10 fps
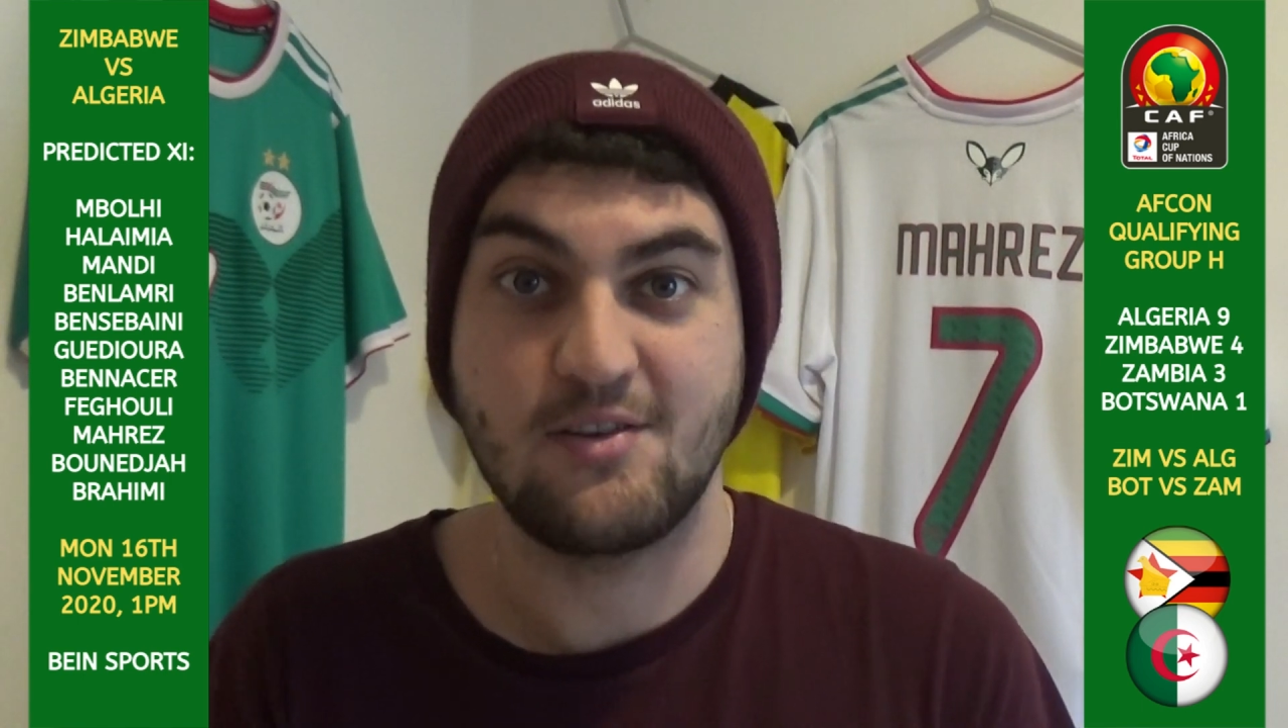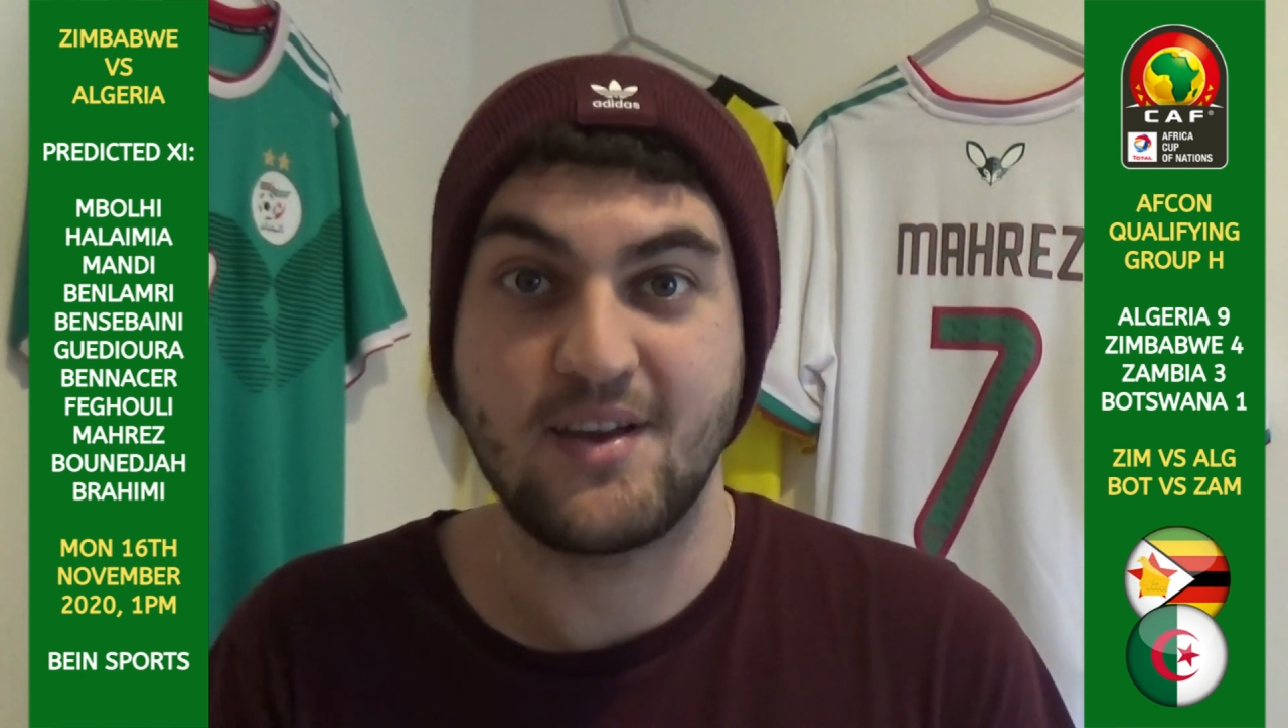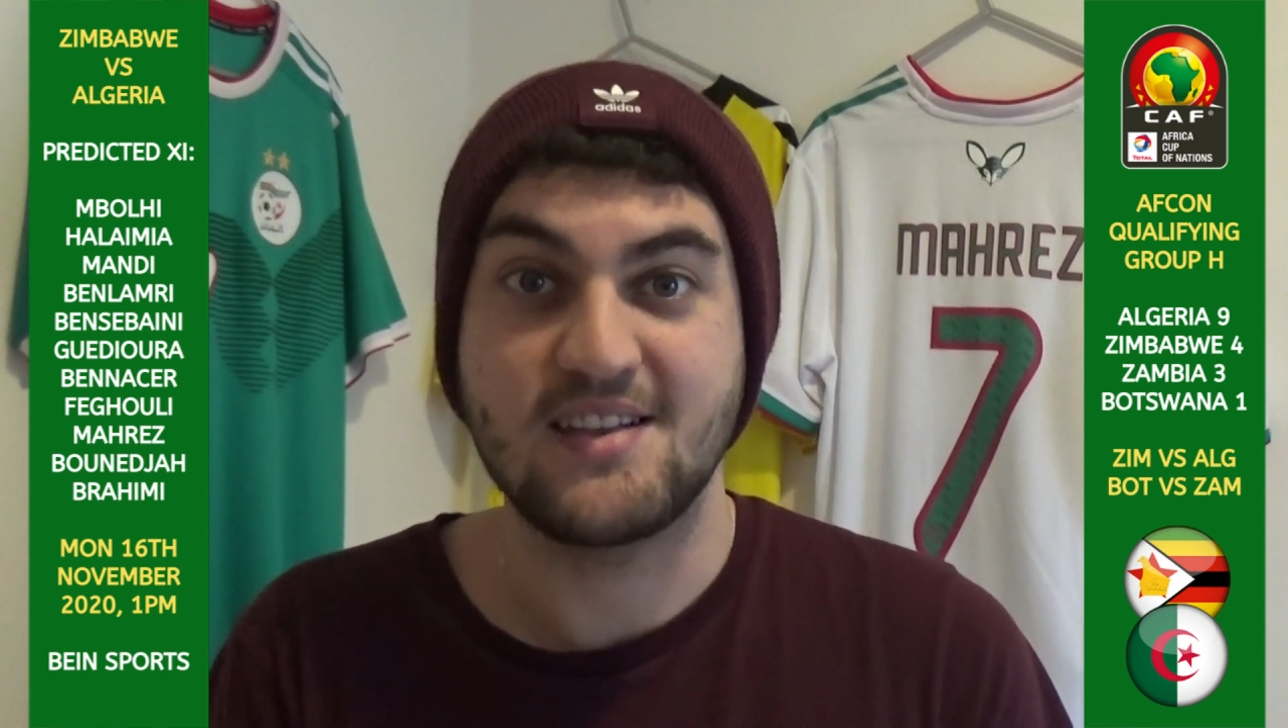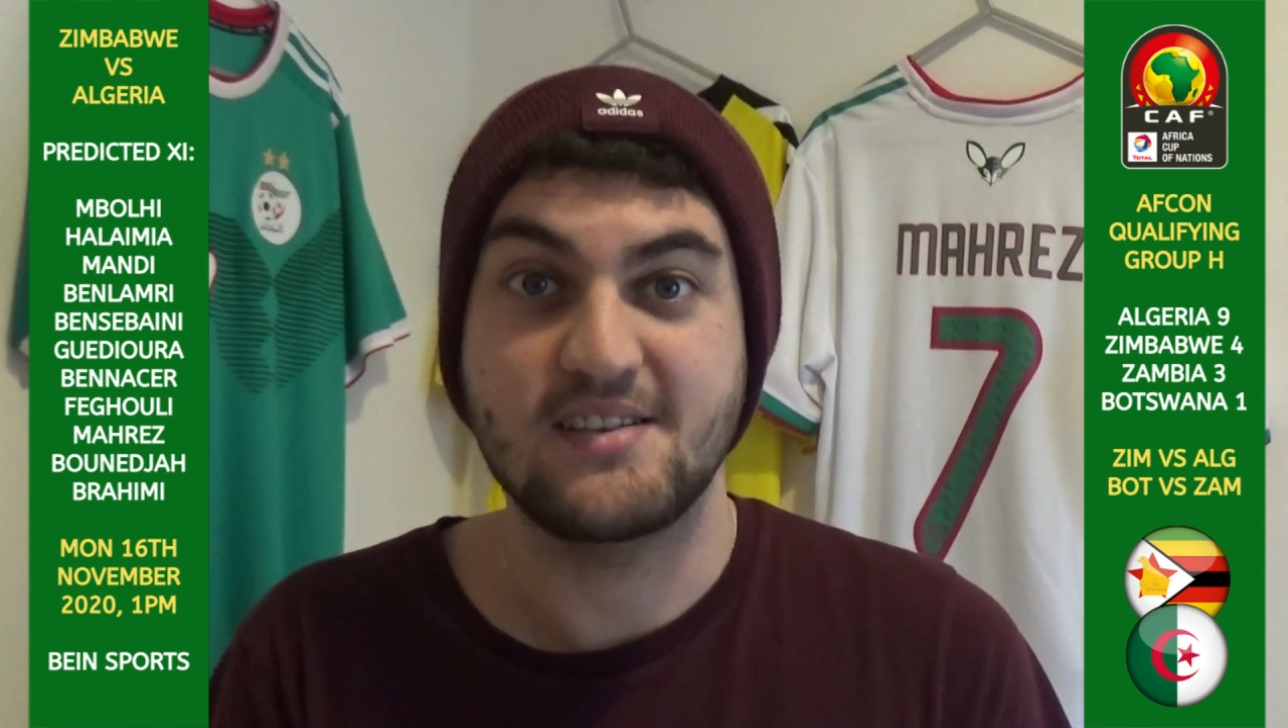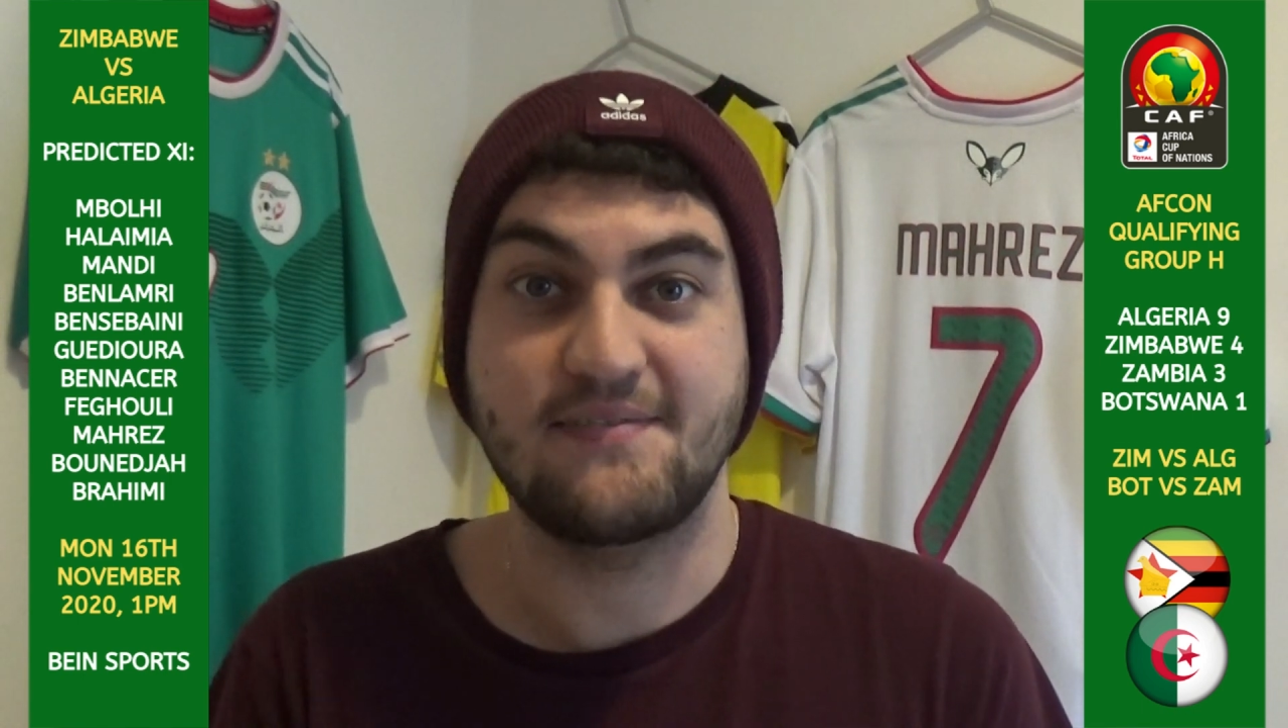
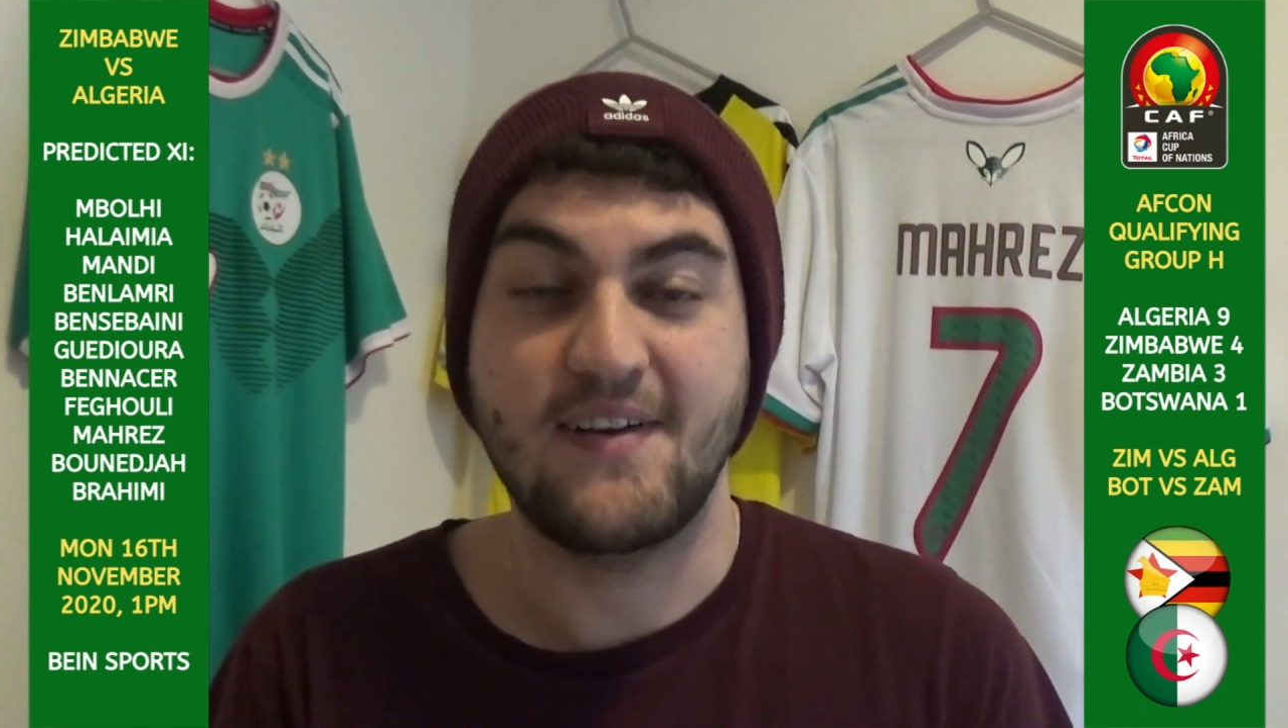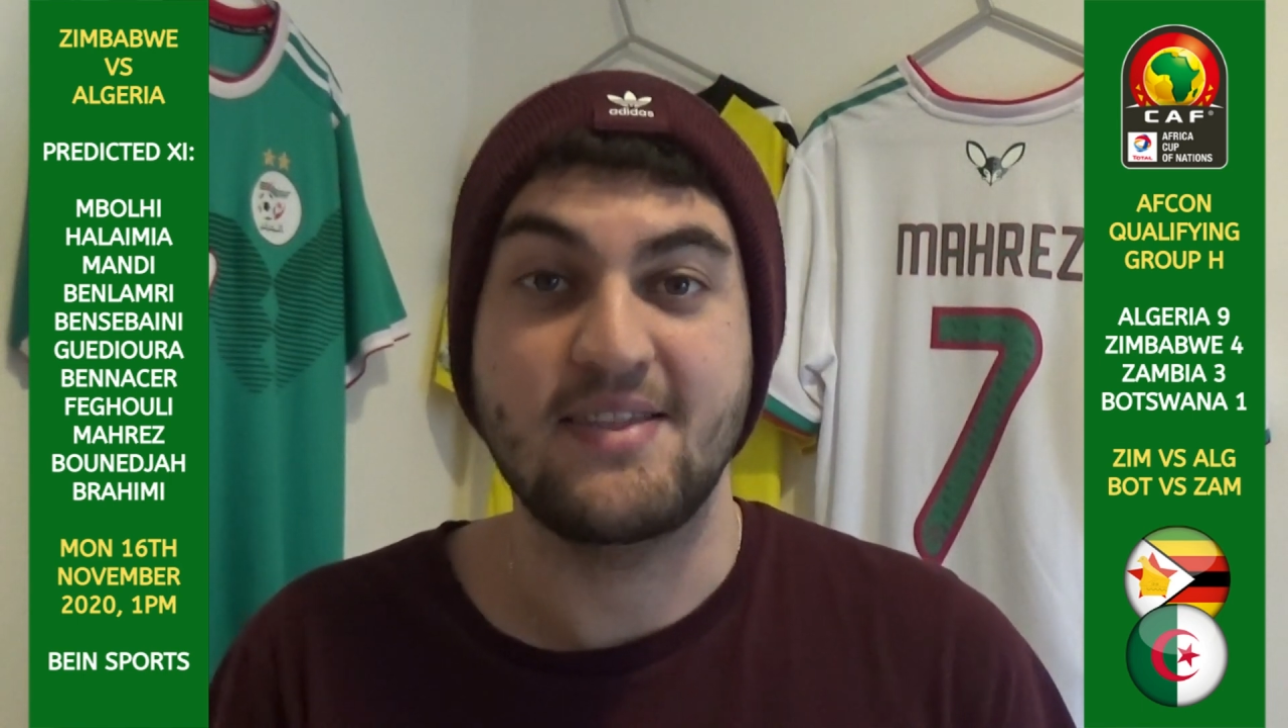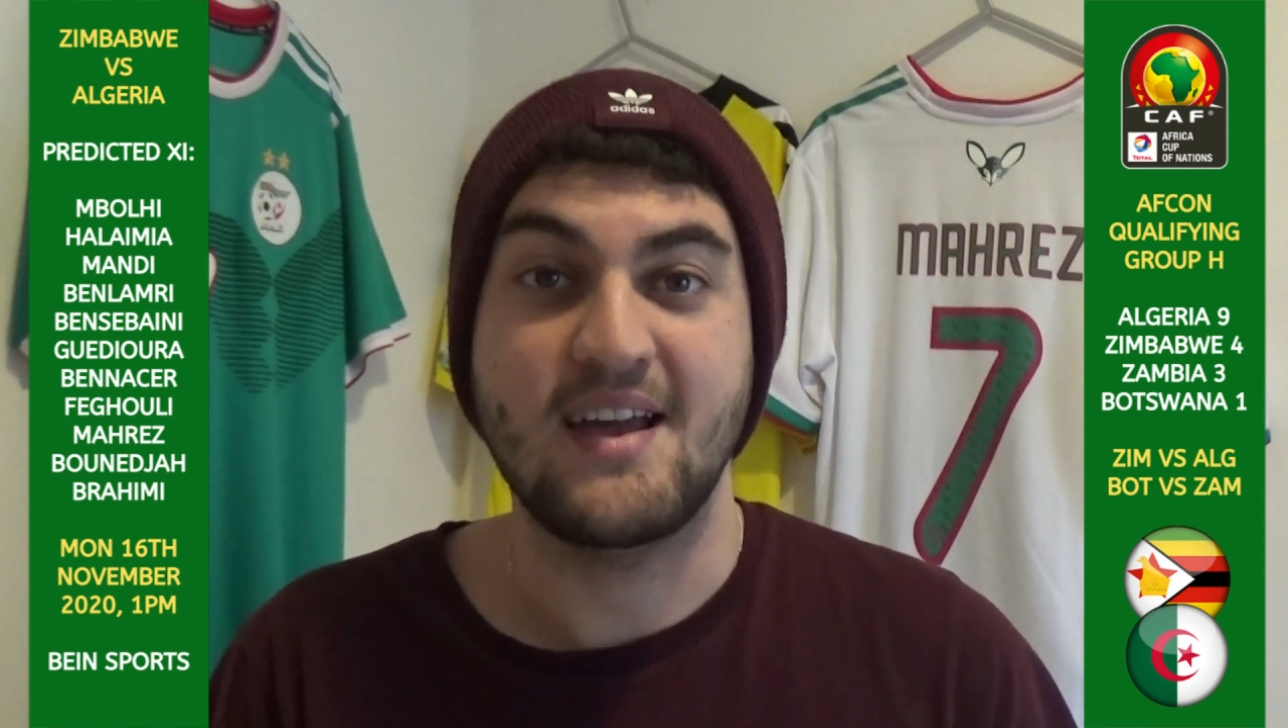looking to defend